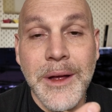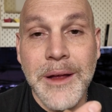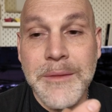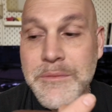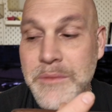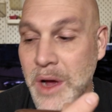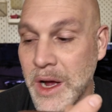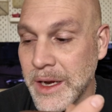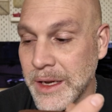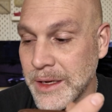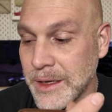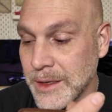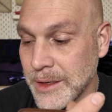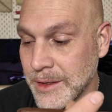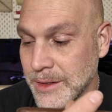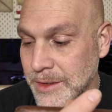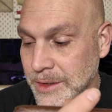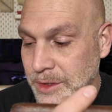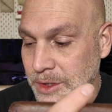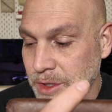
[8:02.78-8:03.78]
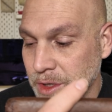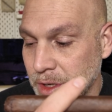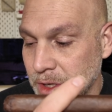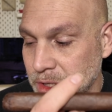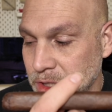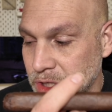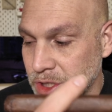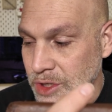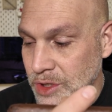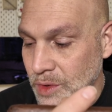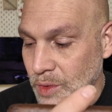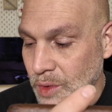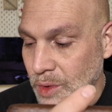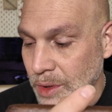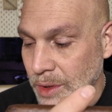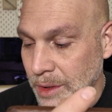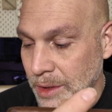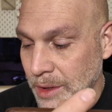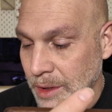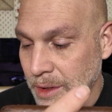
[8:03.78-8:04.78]
and money to
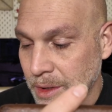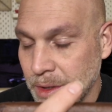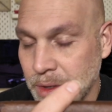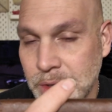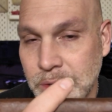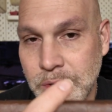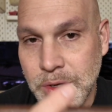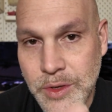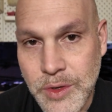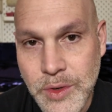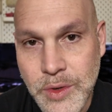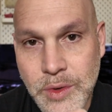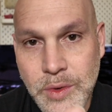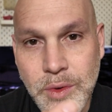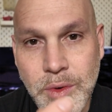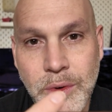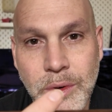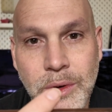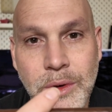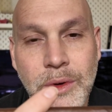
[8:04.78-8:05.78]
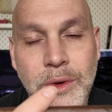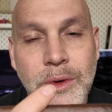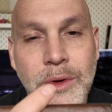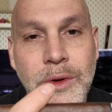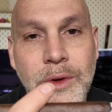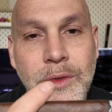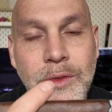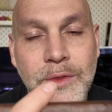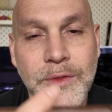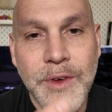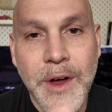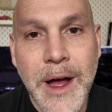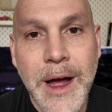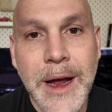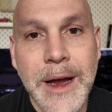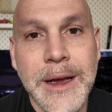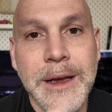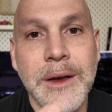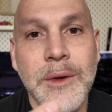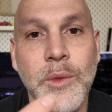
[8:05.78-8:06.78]
ensure you
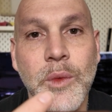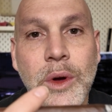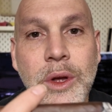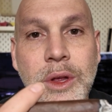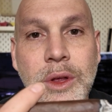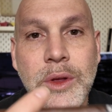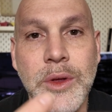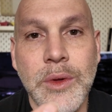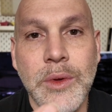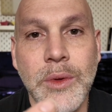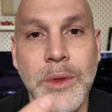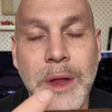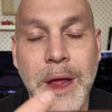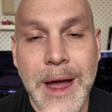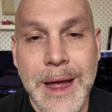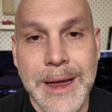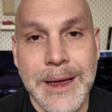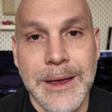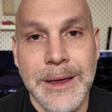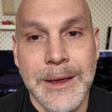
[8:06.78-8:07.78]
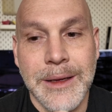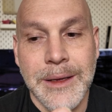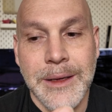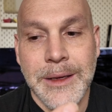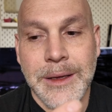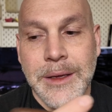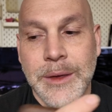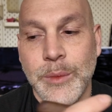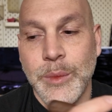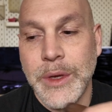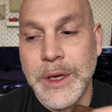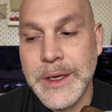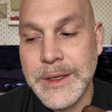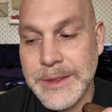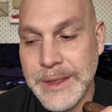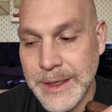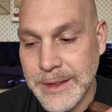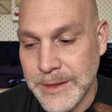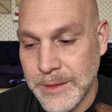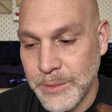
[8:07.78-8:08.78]
find what you like, because
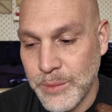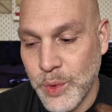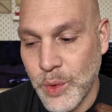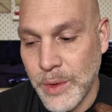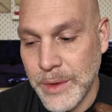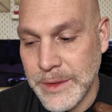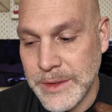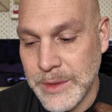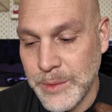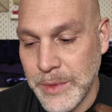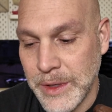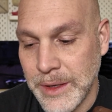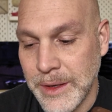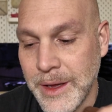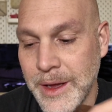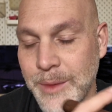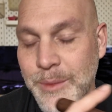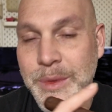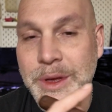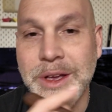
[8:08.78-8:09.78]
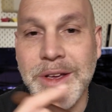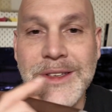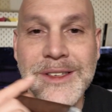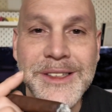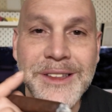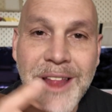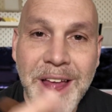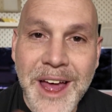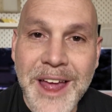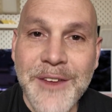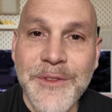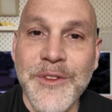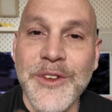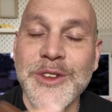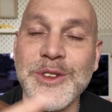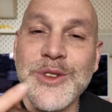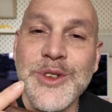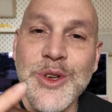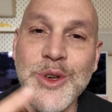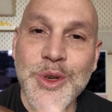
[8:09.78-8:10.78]
that's important to me. Because life
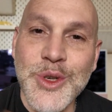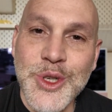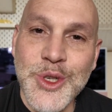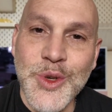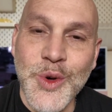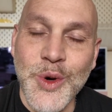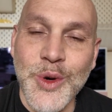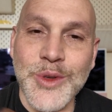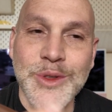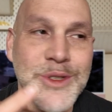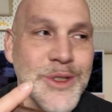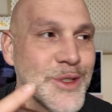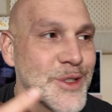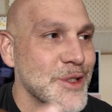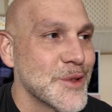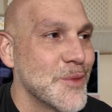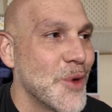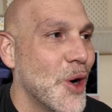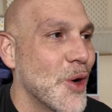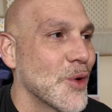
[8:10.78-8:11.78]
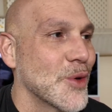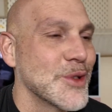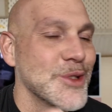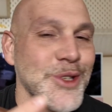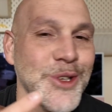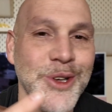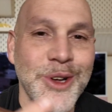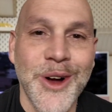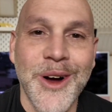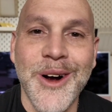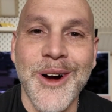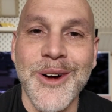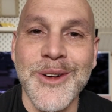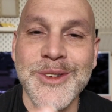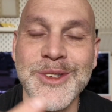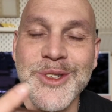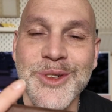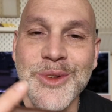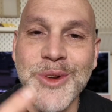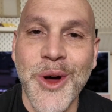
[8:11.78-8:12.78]
is too short to smoke
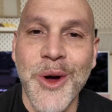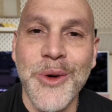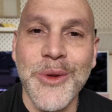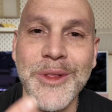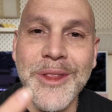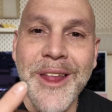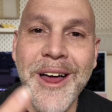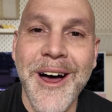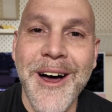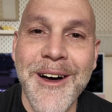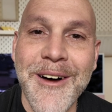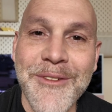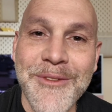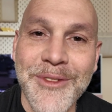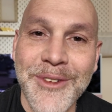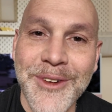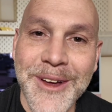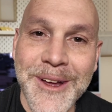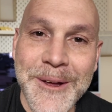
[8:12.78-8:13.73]
cigars you don't love.